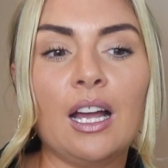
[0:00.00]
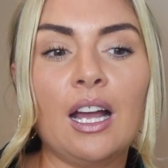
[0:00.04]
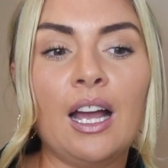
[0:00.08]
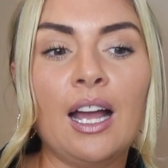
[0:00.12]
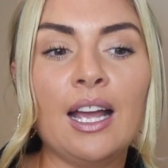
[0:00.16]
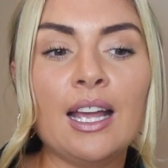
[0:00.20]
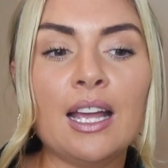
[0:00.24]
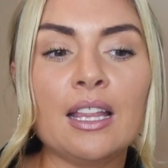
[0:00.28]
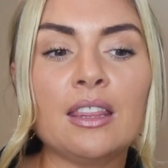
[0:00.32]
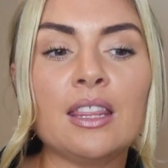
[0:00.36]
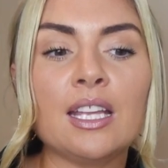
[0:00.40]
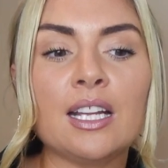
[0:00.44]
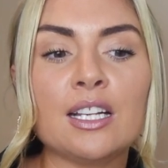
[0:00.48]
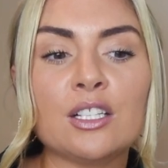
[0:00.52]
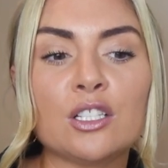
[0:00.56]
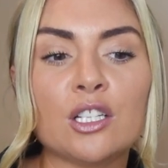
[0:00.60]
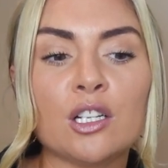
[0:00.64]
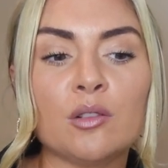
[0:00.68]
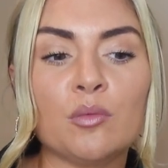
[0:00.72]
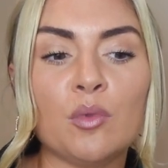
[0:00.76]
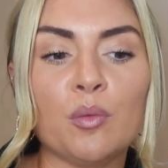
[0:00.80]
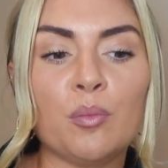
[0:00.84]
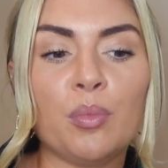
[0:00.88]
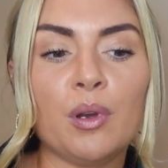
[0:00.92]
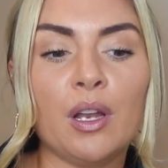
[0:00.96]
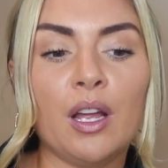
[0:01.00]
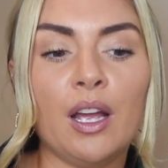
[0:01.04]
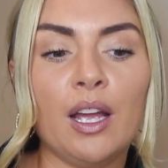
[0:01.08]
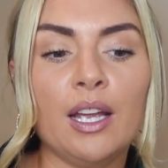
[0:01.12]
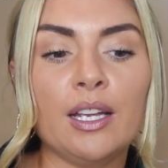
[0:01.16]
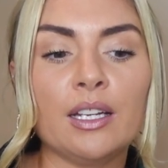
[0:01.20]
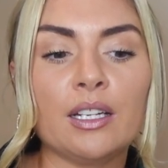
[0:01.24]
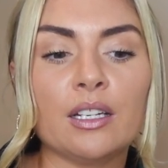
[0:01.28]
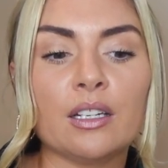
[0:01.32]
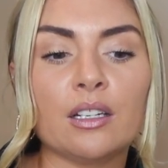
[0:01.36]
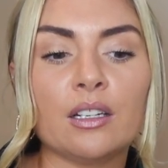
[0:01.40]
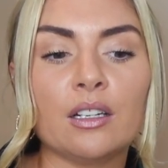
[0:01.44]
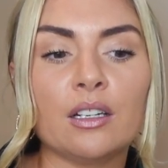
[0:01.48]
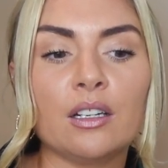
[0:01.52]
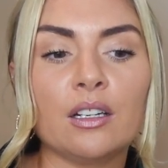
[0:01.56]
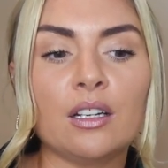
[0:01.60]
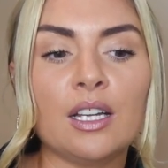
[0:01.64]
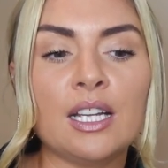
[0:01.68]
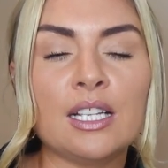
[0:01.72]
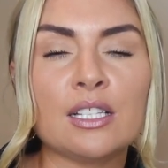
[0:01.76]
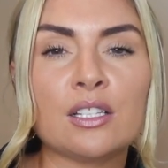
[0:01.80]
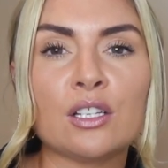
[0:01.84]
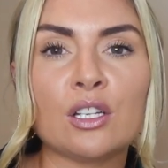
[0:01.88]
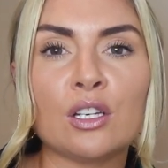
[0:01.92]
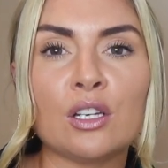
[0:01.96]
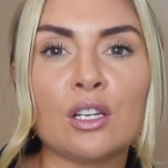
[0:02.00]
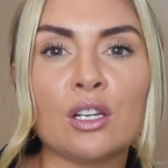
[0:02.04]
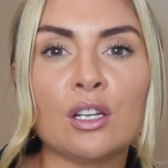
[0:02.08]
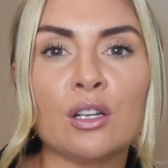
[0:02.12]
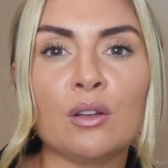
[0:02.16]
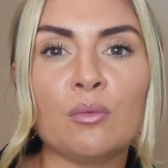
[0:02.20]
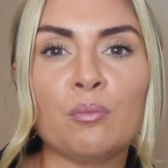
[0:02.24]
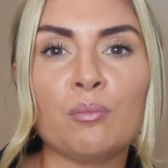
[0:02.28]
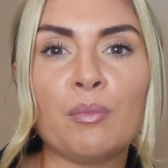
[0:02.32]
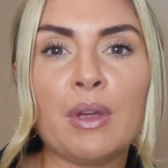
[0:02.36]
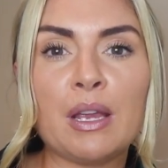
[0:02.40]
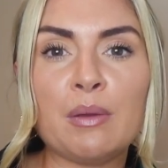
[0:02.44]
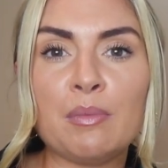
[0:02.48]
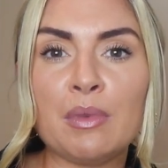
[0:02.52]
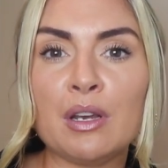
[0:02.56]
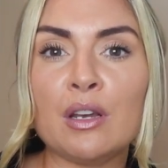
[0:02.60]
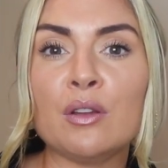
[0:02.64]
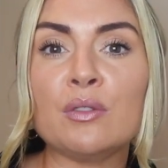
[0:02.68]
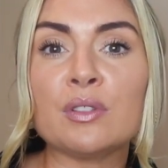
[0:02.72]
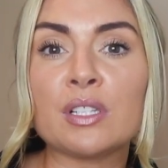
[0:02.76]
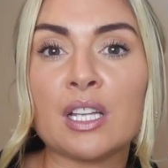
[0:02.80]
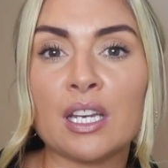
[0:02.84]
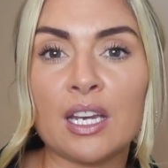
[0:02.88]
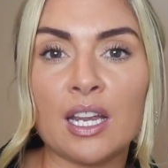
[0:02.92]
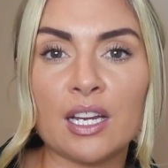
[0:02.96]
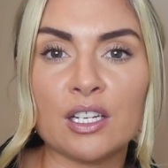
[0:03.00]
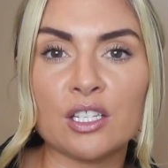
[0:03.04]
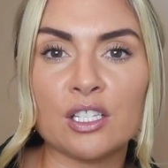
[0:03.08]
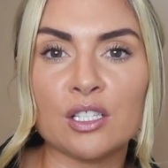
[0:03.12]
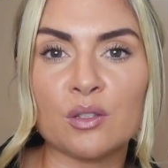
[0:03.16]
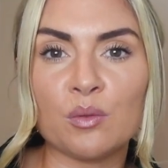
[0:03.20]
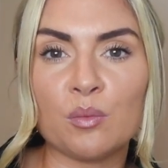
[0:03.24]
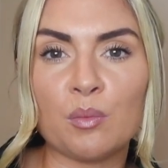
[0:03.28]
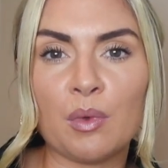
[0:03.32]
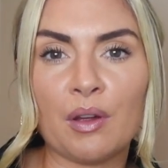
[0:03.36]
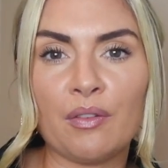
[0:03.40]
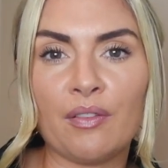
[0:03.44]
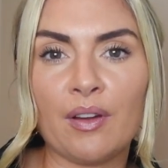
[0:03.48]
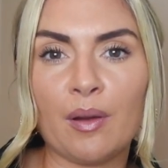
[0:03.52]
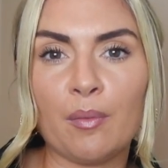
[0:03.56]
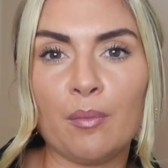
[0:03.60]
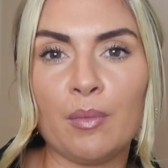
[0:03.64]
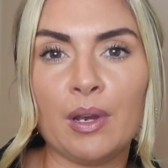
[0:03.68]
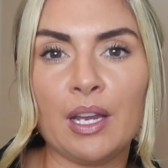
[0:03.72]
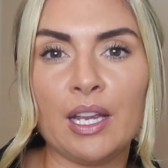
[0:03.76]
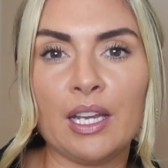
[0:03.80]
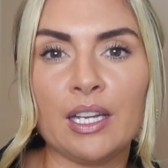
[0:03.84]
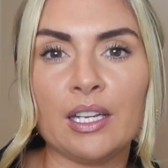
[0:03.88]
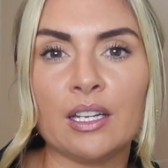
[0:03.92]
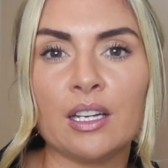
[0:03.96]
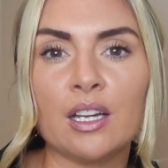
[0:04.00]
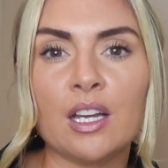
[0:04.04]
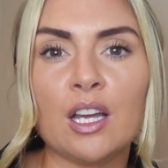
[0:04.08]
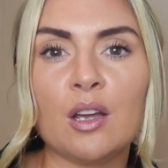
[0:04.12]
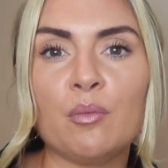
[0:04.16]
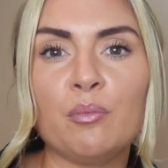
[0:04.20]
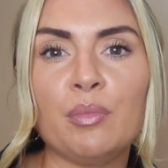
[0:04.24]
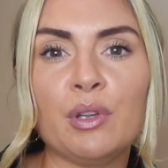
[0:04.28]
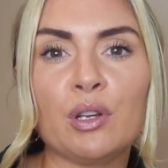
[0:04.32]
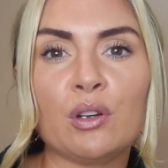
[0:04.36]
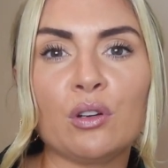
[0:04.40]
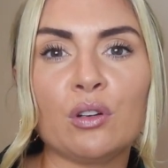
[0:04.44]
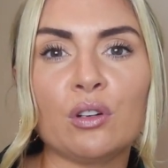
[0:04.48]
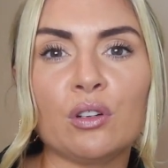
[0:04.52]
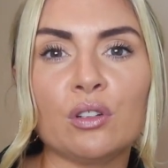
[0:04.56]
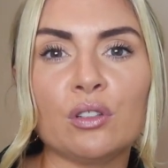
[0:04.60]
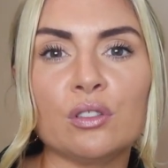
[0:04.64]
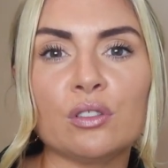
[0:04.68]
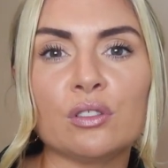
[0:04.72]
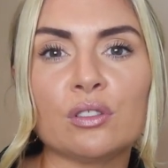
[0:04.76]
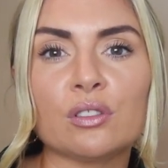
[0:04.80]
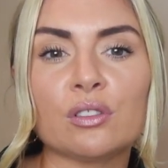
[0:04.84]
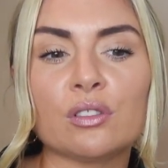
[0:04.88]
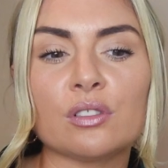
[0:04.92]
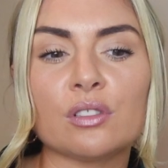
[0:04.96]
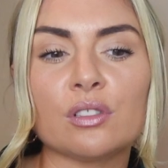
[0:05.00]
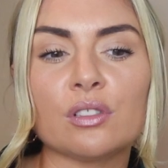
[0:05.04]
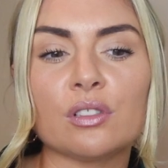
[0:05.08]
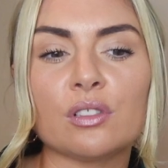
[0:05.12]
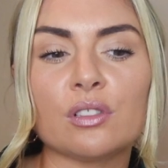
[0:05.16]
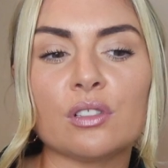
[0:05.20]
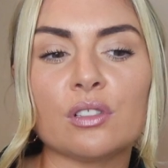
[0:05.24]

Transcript: I had things come up like, it's gonna make me lose connections with my family because